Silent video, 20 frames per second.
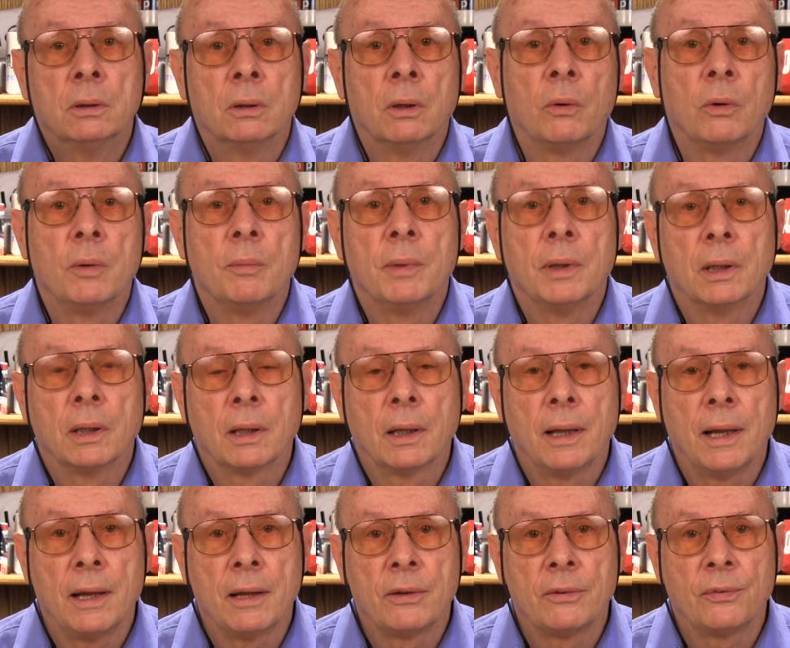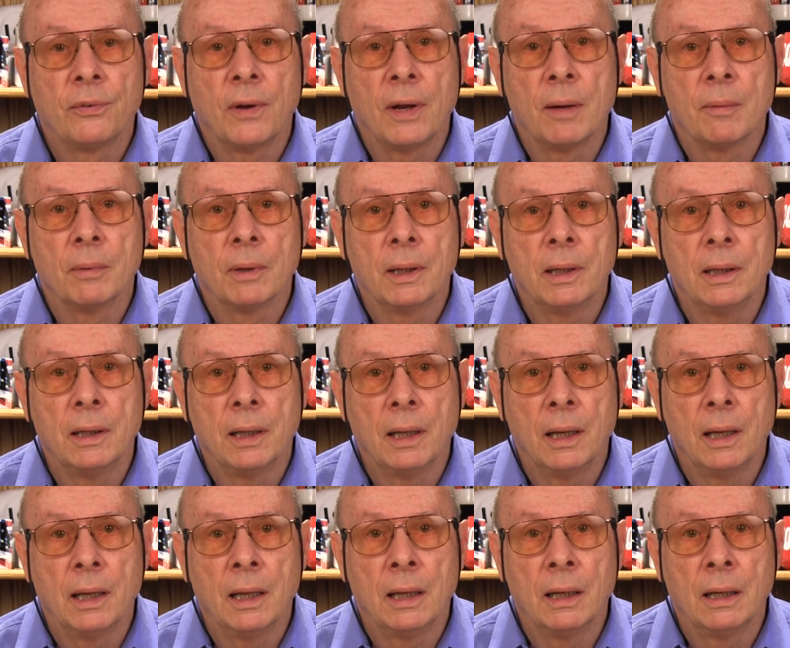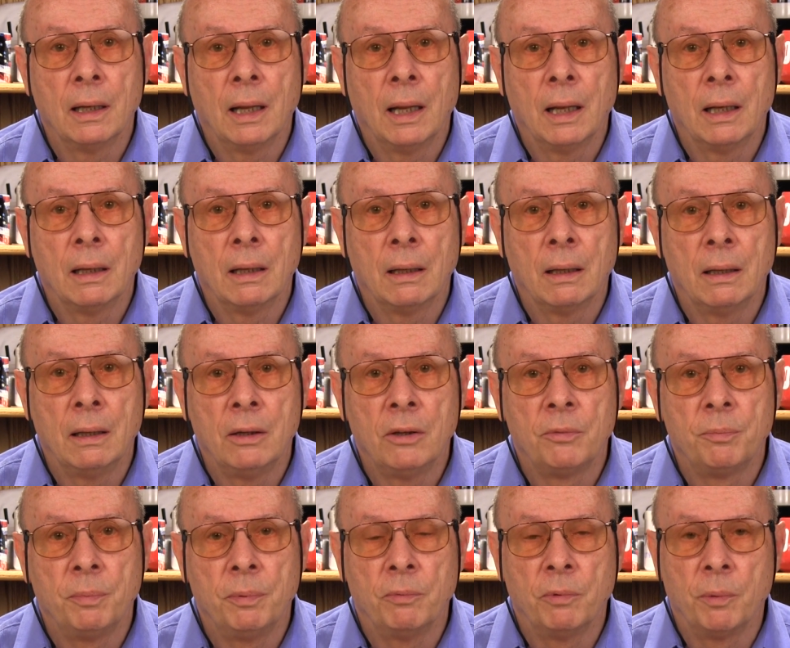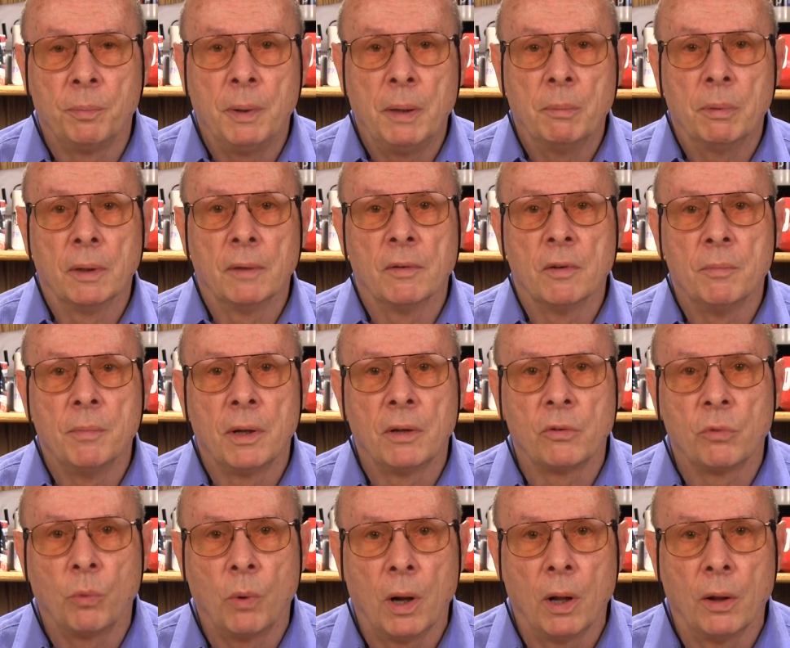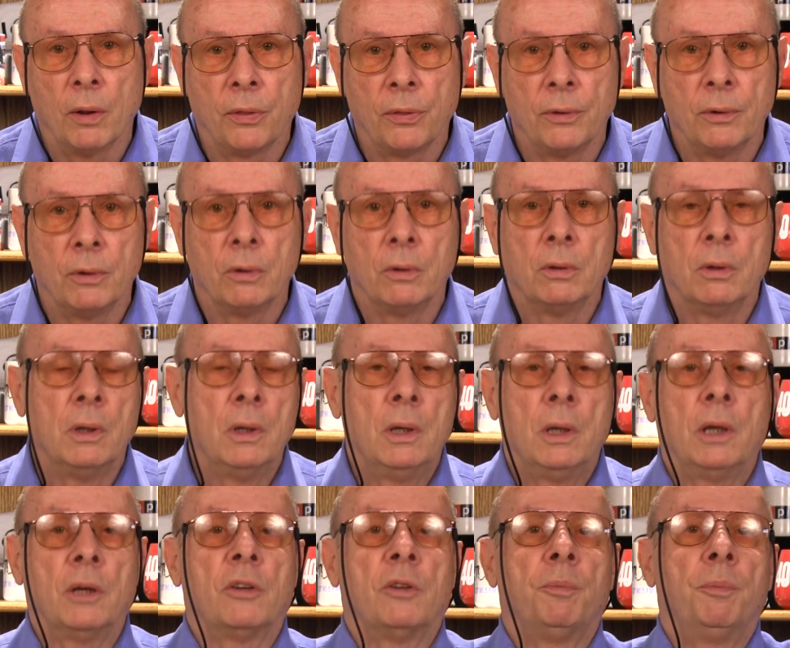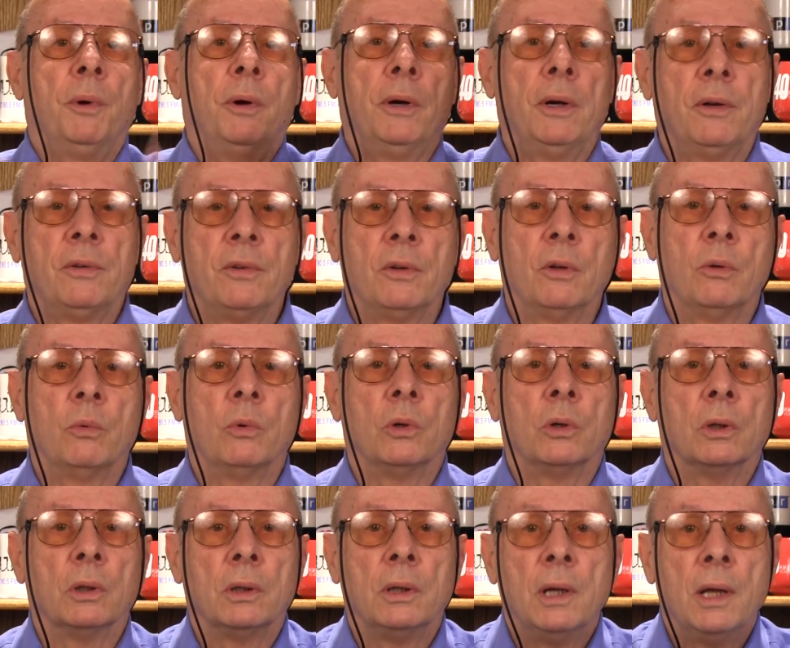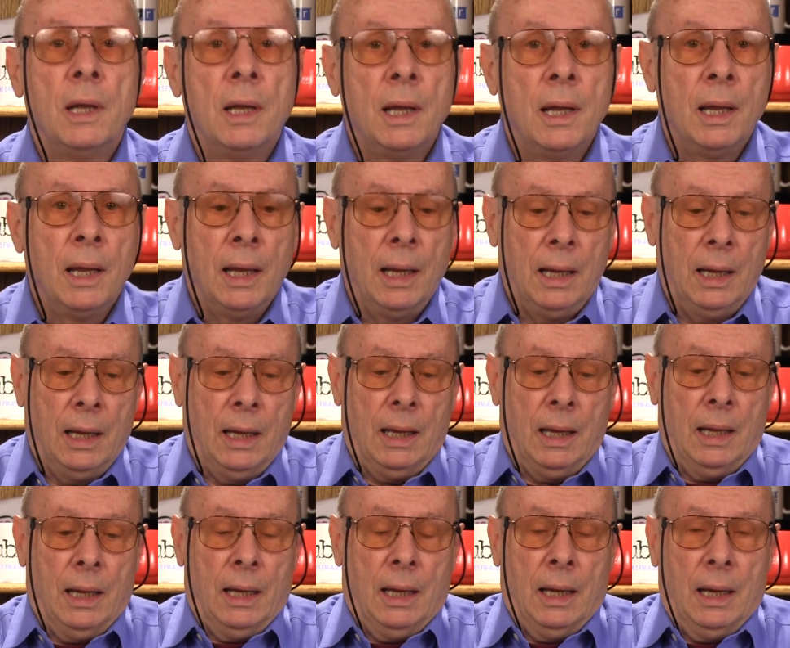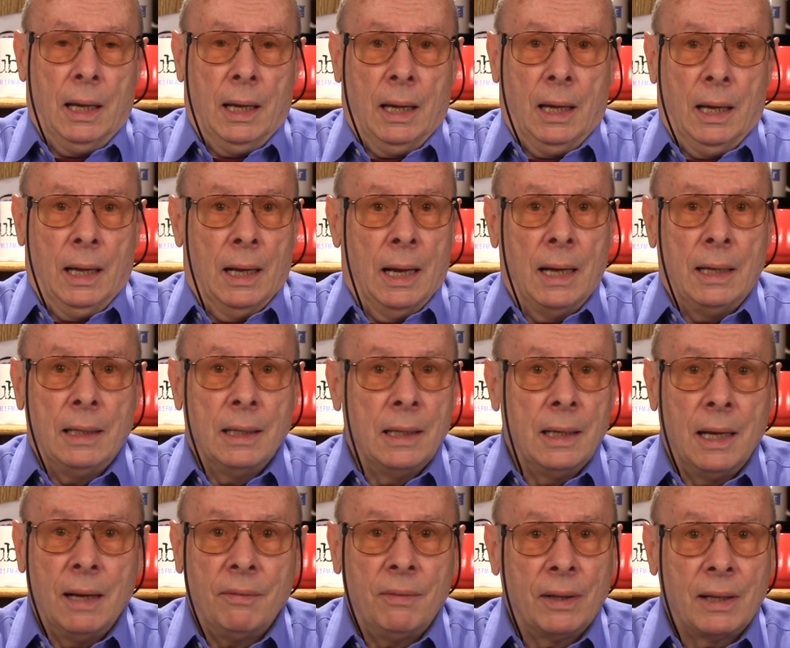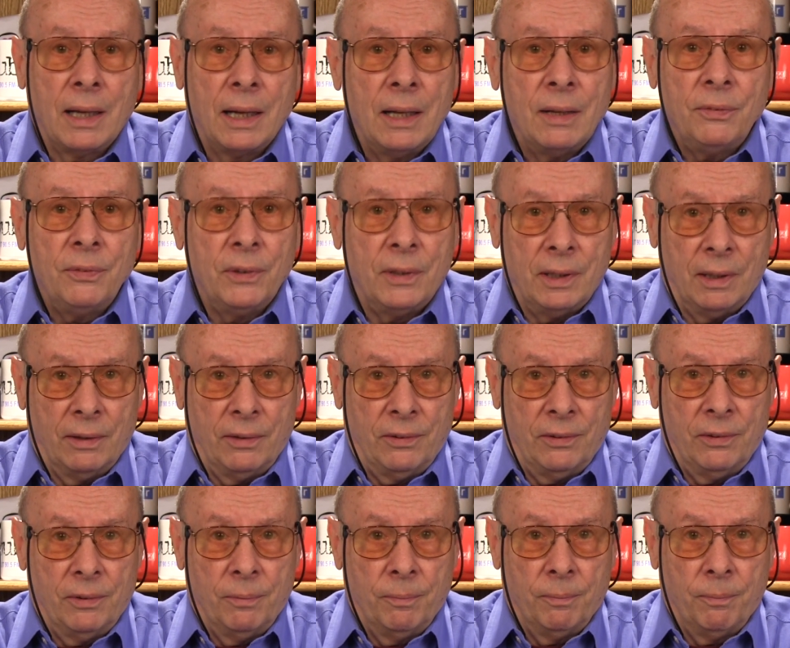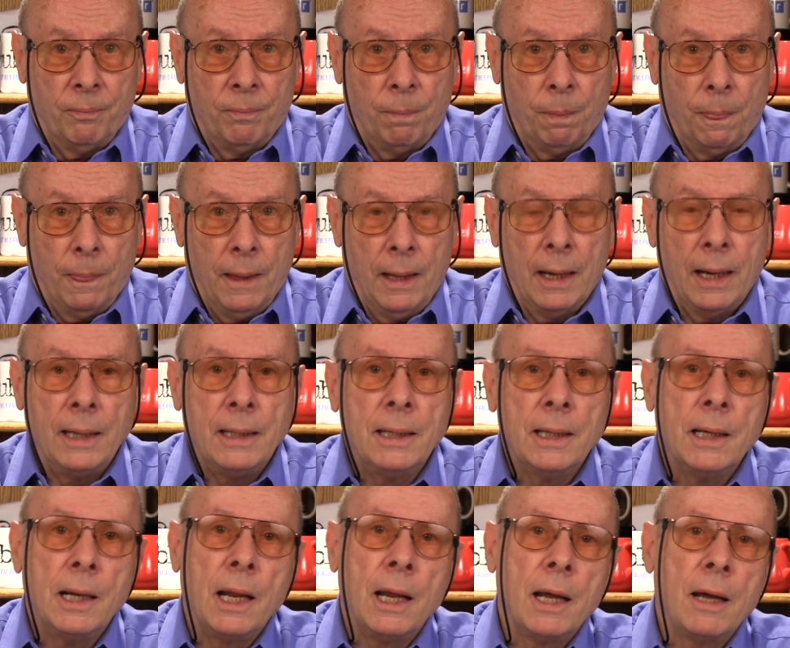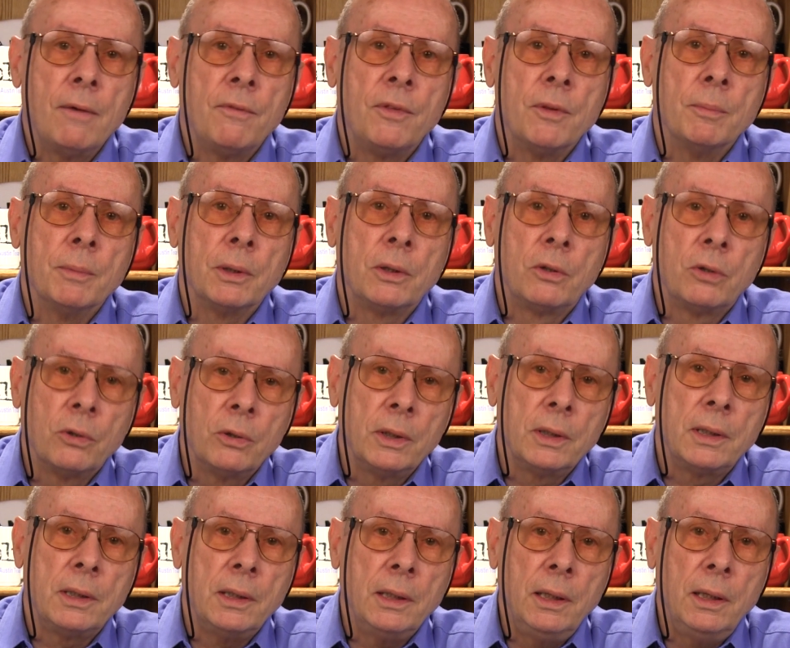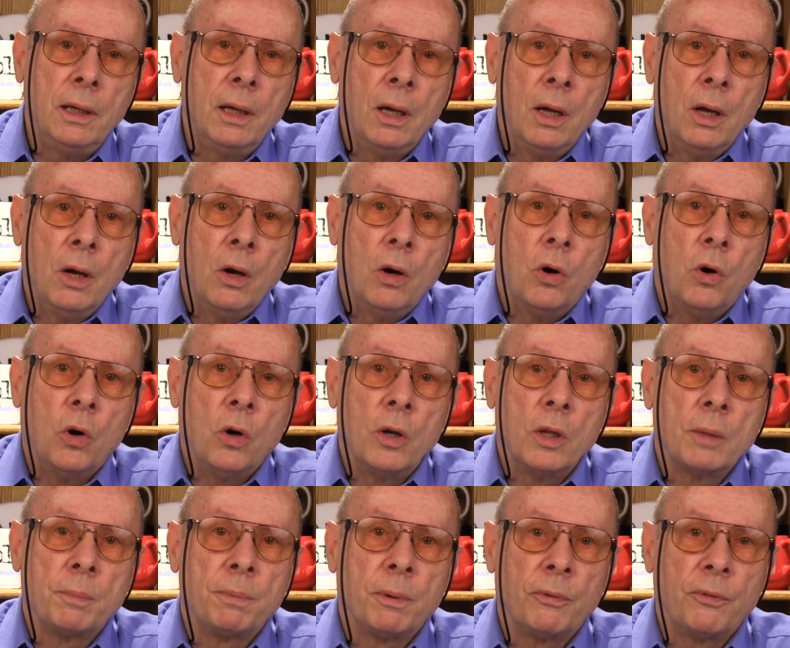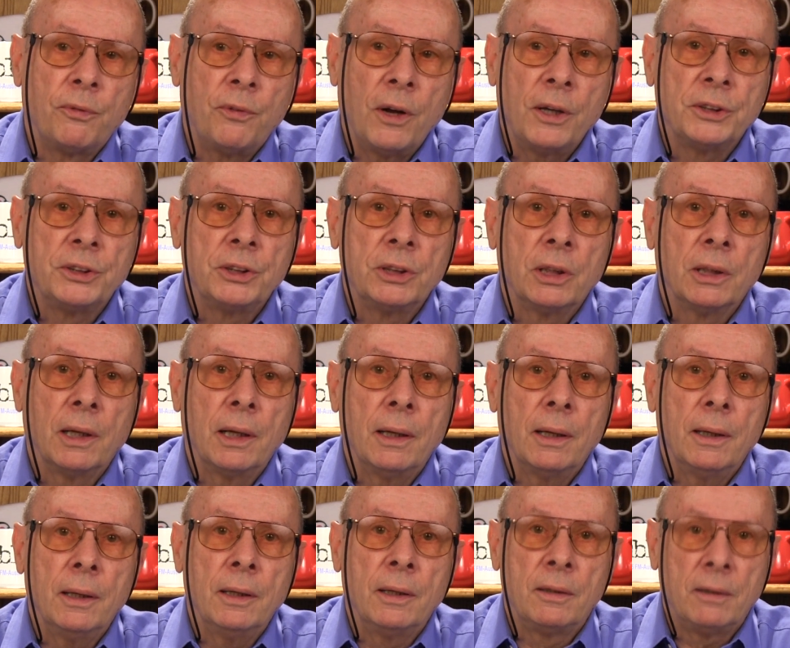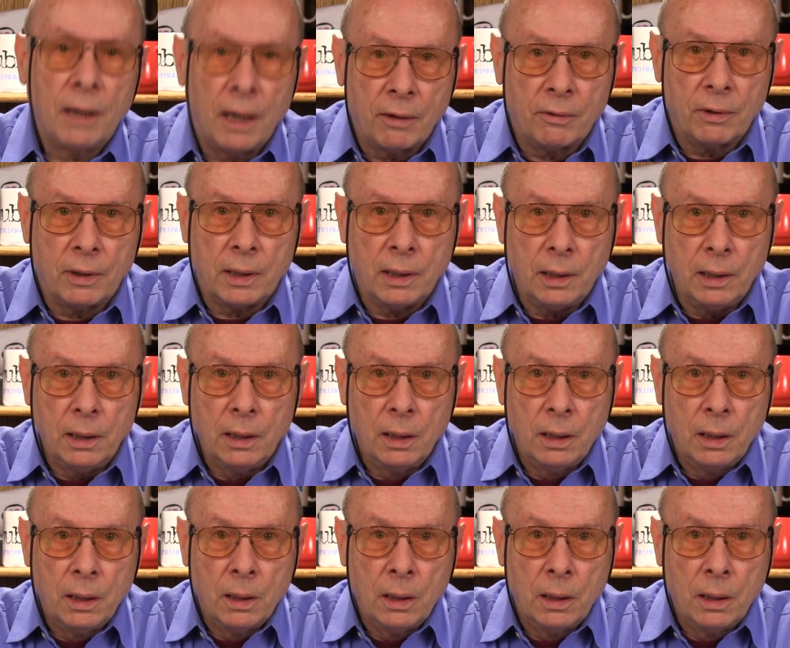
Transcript: lower middle class family and, and these were people of immense wealth and experience in the world. And I didn't have the confidence and I didn't have the maturity or the professional integrity